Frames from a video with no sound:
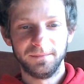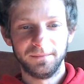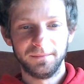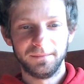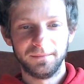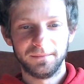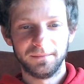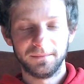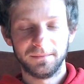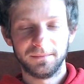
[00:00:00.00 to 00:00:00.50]

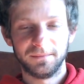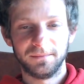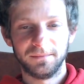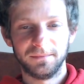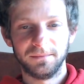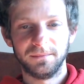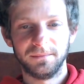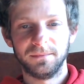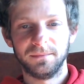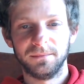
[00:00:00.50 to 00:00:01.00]

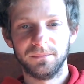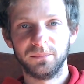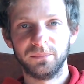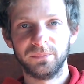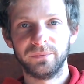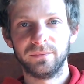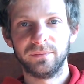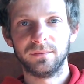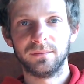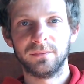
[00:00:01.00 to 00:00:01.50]

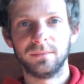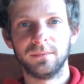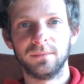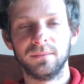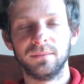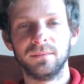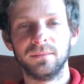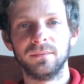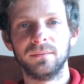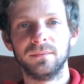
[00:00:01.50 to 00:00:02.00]

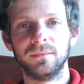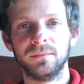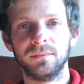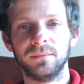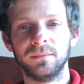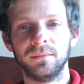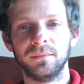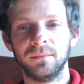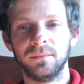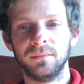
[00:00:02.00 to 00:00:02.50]

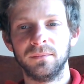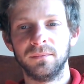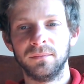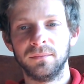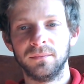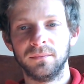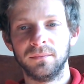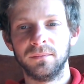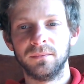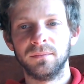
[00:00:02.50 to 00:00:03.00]

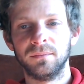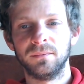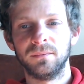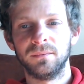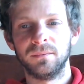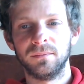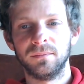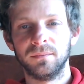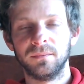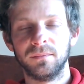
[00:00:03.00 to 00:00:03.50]

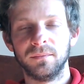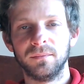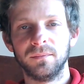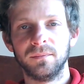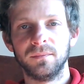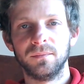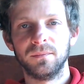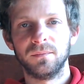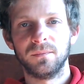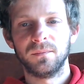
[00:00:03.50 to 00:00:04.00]

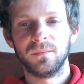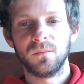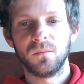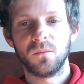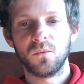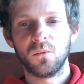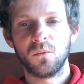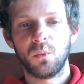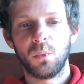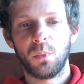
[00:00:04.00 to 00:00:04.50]

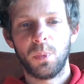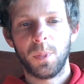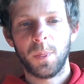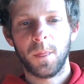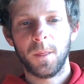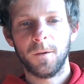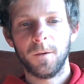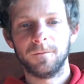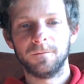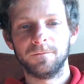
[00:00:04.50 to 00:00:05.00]

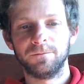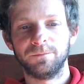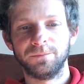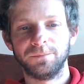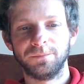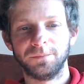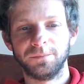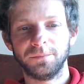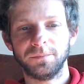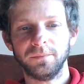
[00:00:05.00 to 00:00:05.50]

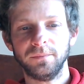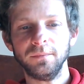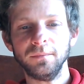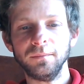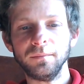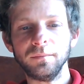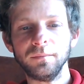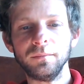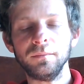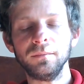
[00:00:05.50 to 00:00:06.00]

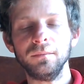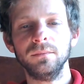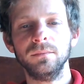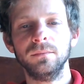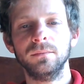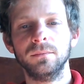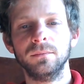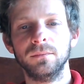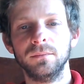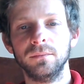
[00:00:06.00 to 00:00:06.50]

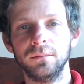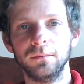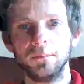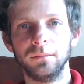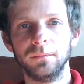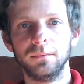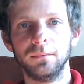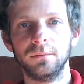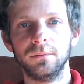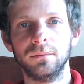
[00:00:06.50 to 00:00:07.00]

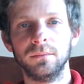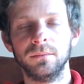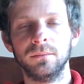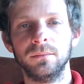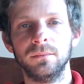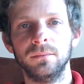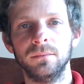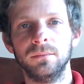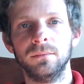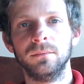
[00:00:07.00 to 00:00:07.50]

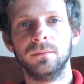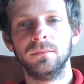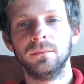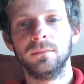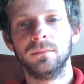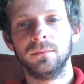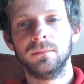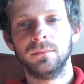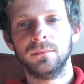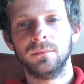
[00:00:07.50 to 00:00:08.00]
(not speaking)